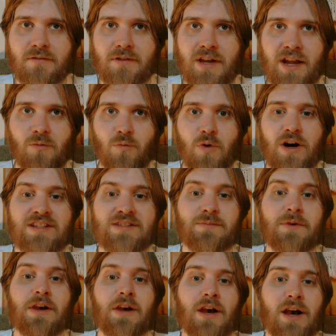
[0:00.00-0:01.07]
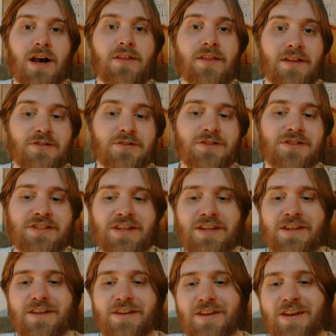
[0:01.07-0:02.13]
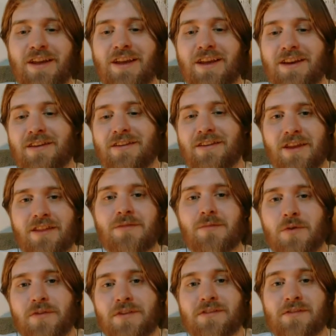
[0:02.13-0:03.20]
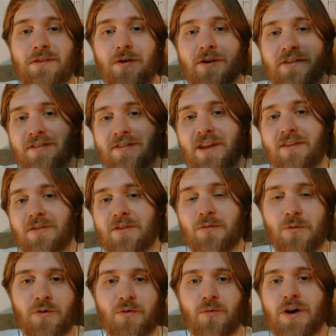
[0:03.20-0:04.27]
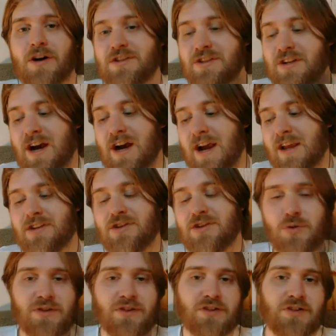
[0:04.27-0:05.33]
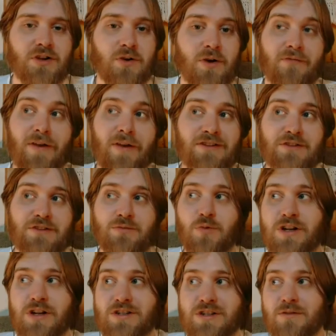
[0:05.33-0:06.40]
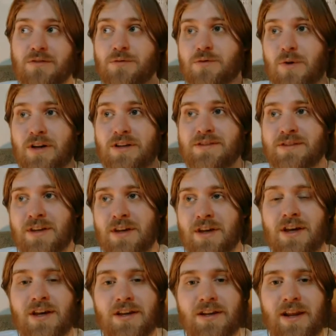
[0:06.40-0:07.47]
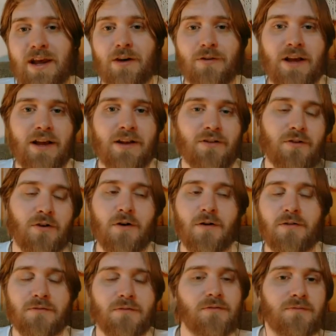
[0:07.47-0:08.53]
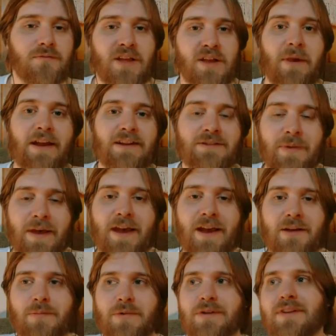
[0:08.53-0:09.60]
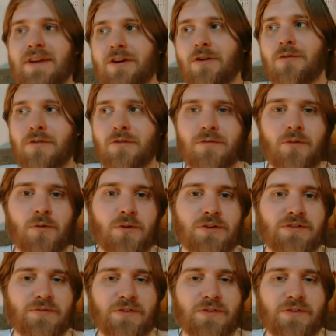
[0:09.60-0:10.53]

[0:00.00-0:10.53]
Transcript: and Wasp uh, that you see in in the movies. So it's definitely worth watching. I enjoyed the show. I've actually watched it through twice now, not all like back to back, but like over the course of